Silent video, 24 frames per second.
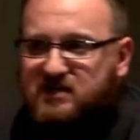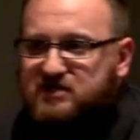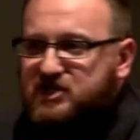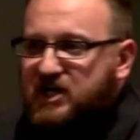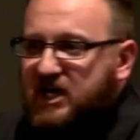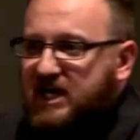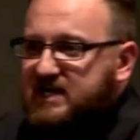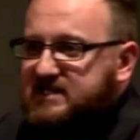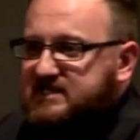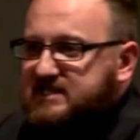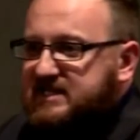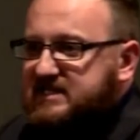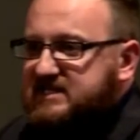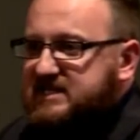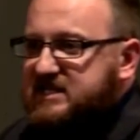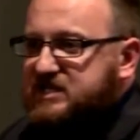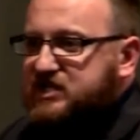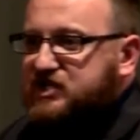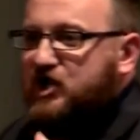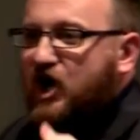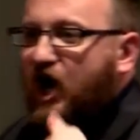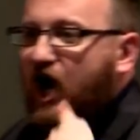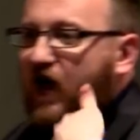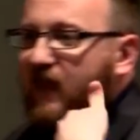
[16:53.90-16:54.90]
And Jesus
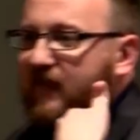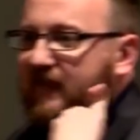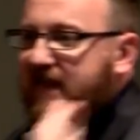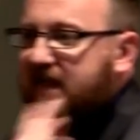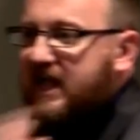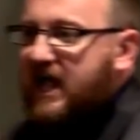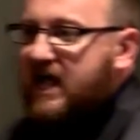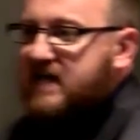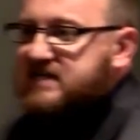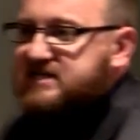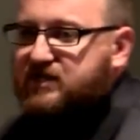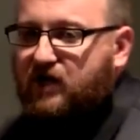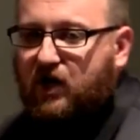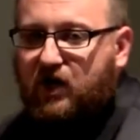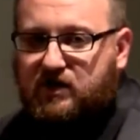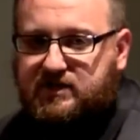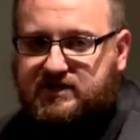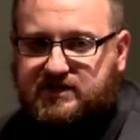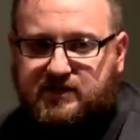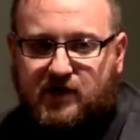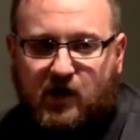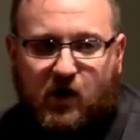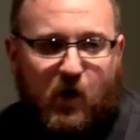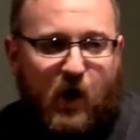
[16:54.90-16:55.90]
is calling us
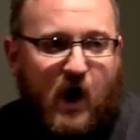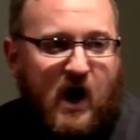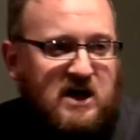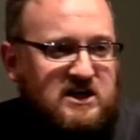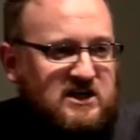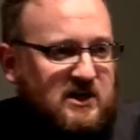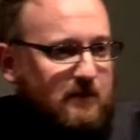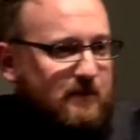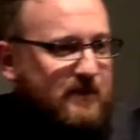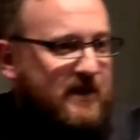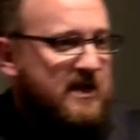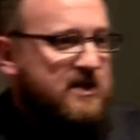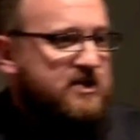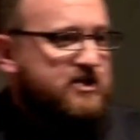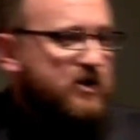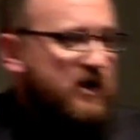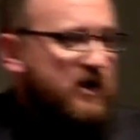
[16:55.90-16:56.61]
also to be